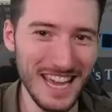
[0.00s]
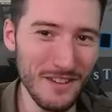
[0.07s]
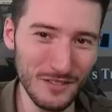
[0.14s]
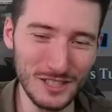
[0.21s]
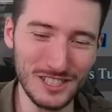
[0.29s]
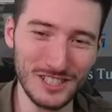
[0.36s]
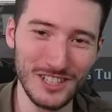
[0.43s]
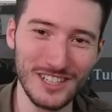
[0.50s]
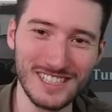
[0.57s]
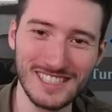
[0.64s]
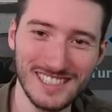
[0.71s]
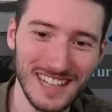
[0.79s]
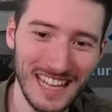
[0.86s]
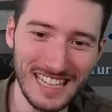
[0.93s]
you enjoyed
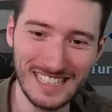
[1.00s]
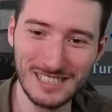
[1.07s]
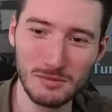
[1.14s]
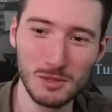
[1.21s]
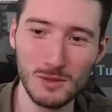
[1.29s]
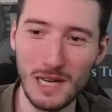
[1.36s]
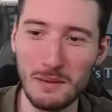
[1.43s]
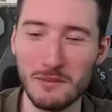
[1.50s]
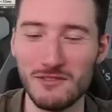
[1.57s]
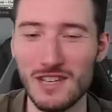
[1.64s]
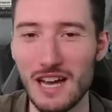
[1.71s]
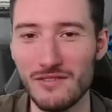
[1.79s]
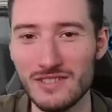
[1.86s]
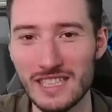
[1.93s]
it, like and subscribe if you
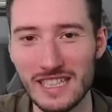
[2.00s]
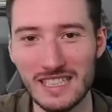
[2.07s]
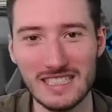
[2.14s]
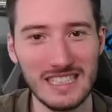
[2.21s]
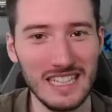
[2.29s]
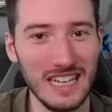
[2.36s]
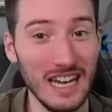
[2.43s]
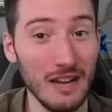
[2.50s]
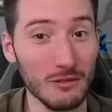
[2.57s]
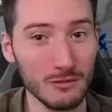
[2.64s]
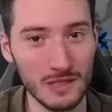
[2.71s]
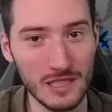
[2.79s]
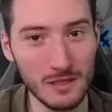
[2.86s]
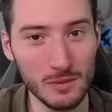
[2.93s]
haven't yet. I would
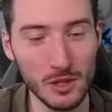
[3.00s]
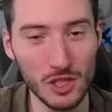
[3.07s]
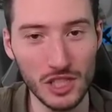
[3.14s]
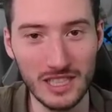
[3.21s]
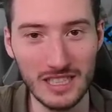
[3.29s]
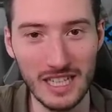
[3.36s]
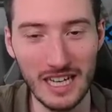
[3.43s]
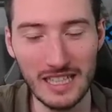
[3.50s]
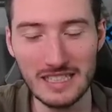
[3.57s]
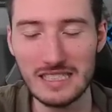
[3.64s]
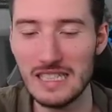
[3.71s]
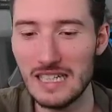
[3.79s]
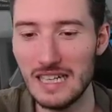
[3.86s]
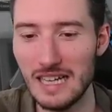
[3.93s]
really appreciate that.
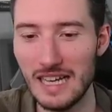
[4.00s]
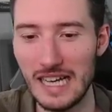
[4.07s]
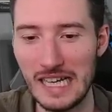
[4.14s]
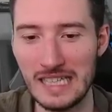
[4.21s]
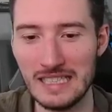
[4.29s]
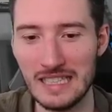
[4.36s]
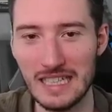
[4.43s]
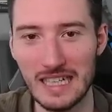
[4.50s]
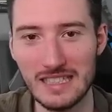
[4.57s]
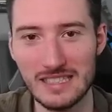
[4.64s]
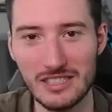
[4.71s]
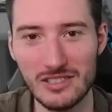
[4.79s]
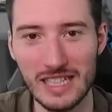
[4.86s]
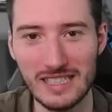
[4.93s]
And I
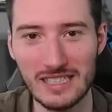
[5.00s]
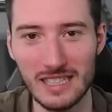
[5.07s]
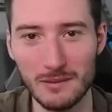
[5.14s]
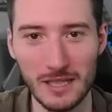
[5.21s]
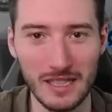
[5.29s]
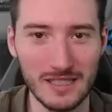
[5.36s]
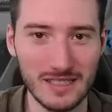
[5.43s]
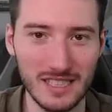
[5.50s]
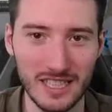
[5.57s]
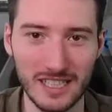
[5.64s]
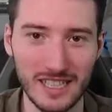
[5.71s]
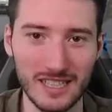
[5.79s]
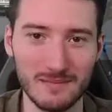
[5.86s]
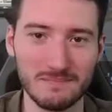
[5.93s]
see you next time, guys. Take
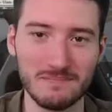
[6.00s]
care.